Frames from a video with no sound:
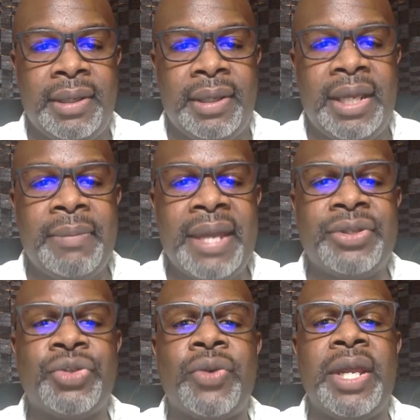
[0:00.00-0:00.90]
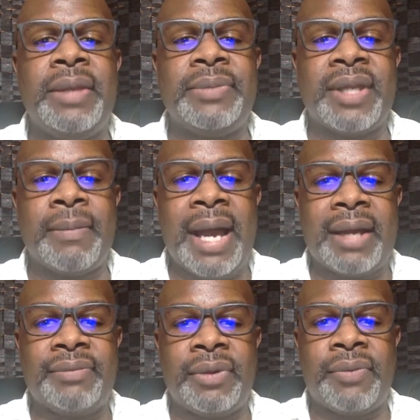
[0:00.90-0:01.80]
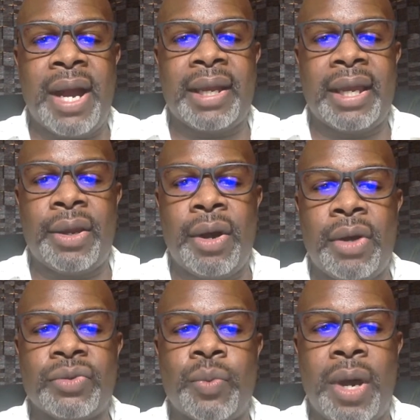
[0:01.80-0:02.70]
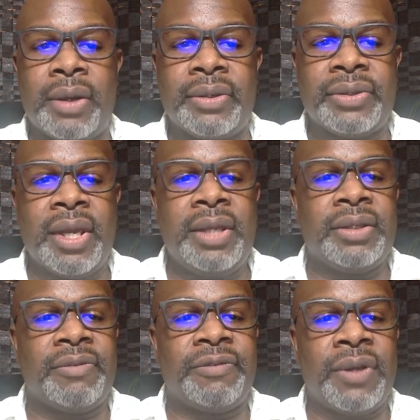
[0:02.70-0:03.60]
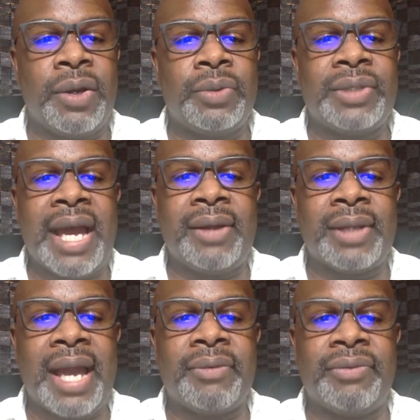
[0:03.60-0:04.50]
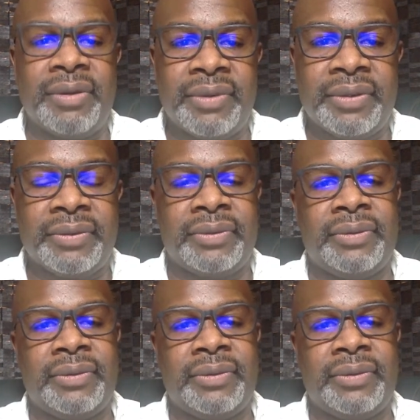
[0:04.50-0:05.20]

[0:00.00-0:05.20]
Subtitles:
He made streams come out of the rock and caused waters to flow down like rivers.